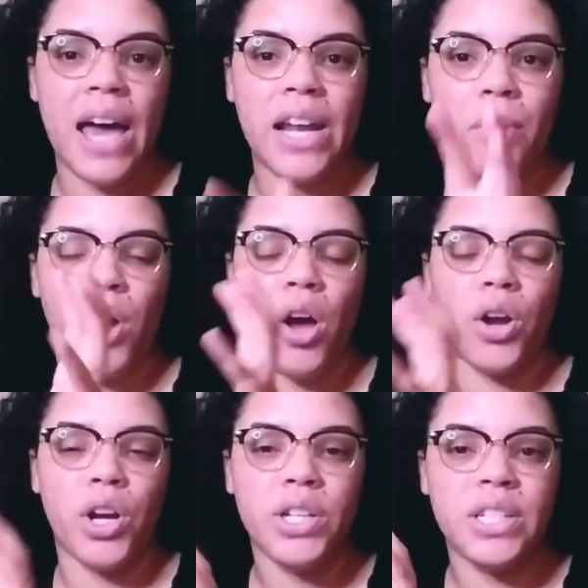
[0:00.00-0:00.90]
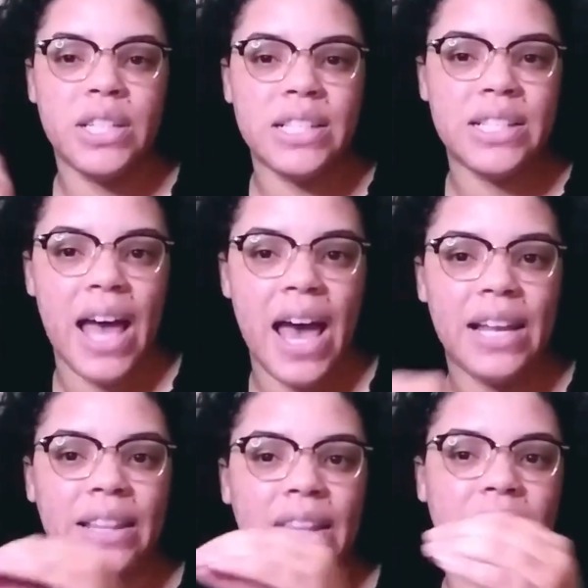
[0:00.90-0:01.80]
I brought her to the side
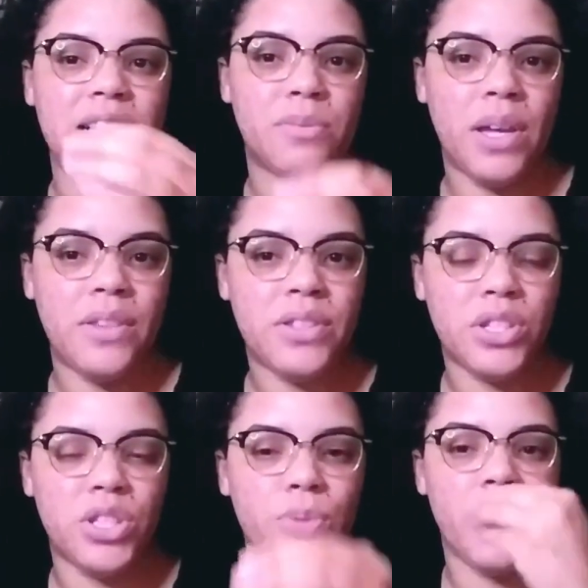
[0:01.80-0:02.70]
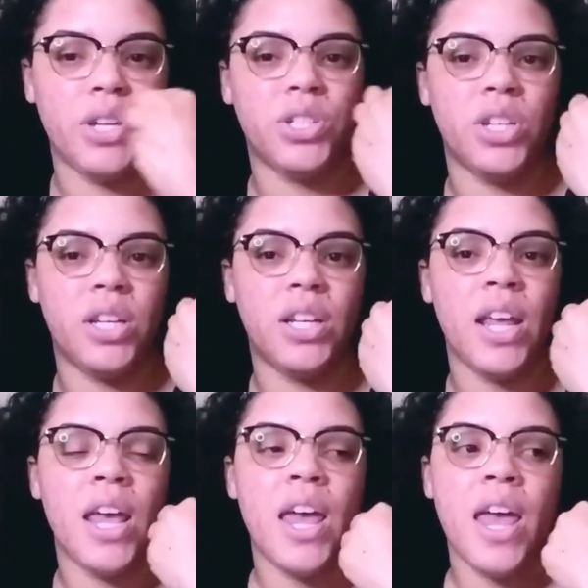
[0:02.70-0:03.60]
and they explained the situation
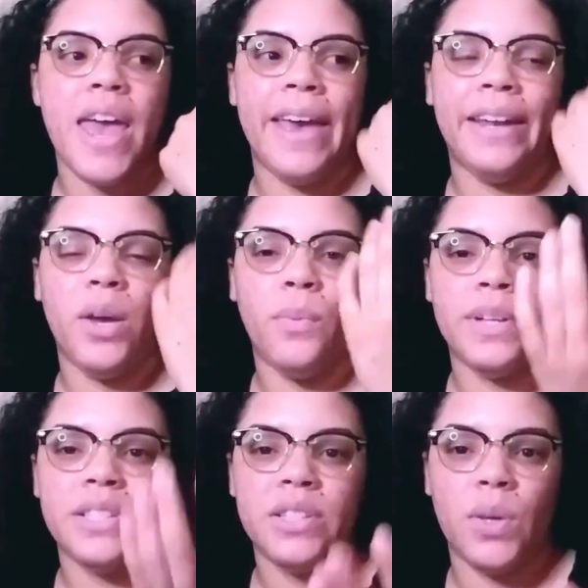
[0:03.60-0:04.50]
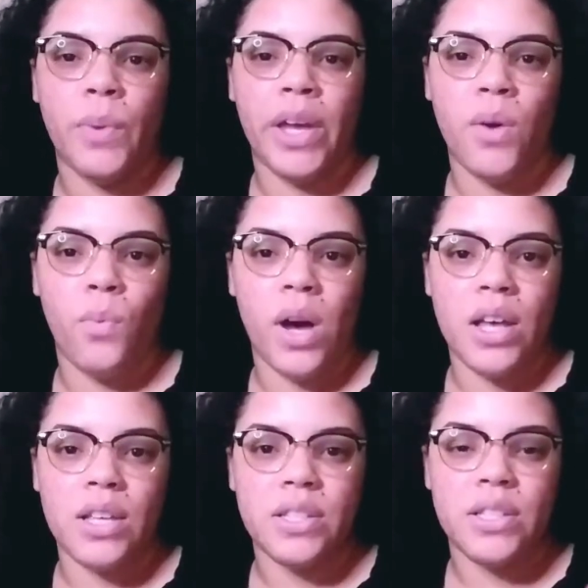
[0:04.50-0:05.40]
and it wasn't the way it was.